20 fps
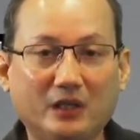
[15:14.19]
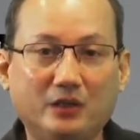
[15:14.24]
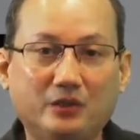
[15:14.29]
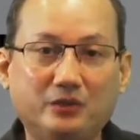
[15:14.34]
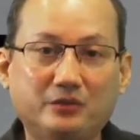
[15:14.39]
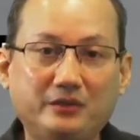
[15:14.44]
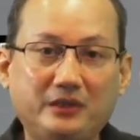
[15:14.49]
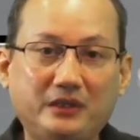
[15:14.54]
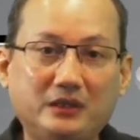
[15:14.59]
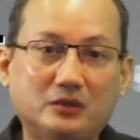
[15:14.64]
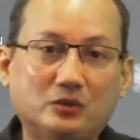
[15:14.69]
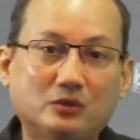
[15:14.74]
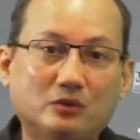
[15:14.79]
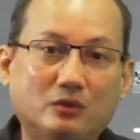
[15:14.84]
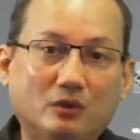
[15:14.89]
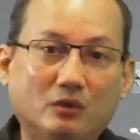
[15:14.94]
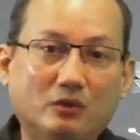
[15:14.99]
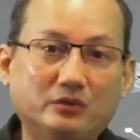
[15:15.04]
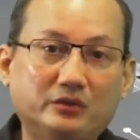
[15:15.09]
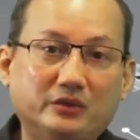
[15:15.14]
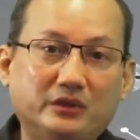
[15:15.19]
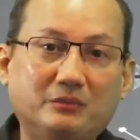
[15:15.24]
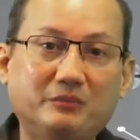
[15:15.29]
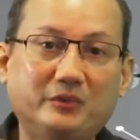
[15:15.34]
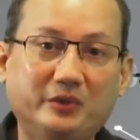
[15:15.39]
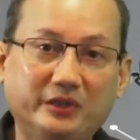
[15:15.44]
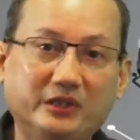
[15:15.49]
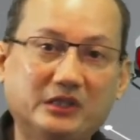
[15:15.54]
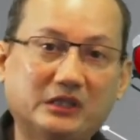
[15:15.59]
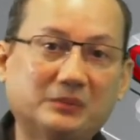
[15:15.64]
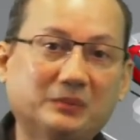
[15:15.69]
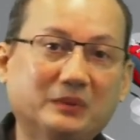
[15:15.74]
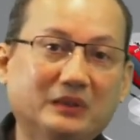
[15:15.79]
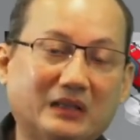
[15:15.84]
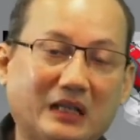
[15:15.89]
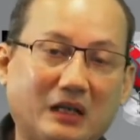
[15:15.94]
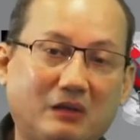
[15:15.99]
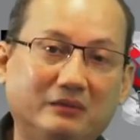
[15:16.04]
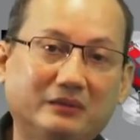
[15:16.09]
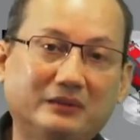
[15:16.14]
you need to go to the municipal
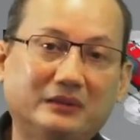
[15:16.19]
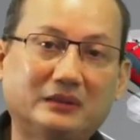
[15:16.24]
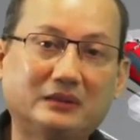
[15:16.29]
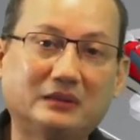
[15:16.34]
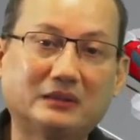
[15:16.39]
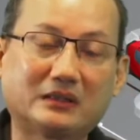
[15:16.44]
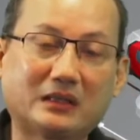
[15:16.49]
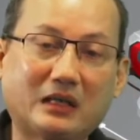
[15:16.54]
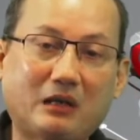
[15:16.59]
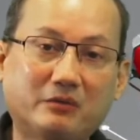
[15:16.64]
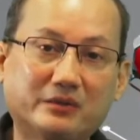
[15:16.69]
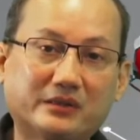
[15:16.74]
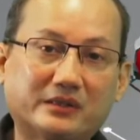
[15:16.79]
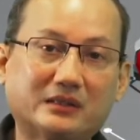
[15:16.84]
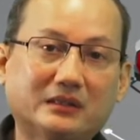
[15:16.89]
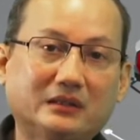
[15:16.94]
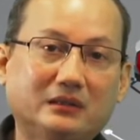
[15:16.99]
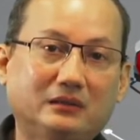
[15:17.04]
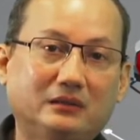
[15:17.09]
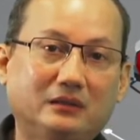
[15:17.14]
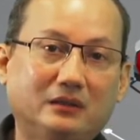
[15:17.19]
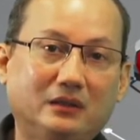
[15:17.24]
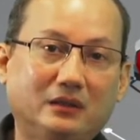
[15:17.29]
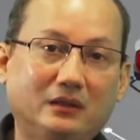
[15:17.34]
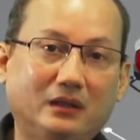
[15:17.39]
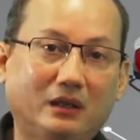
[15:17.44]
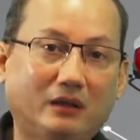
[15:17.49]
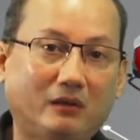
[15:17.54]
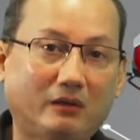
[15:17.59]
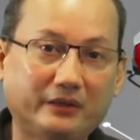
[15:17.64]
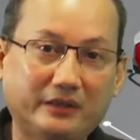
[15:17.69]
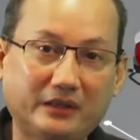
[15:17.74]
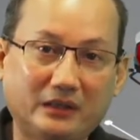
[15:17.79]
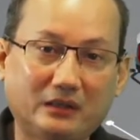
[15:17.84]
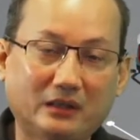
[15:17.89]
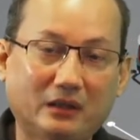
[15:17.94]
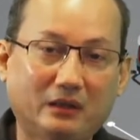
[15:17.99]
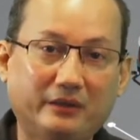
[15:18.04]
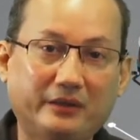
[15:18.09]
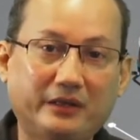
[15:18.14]
coun council or
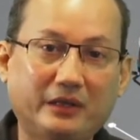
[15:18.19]
uh,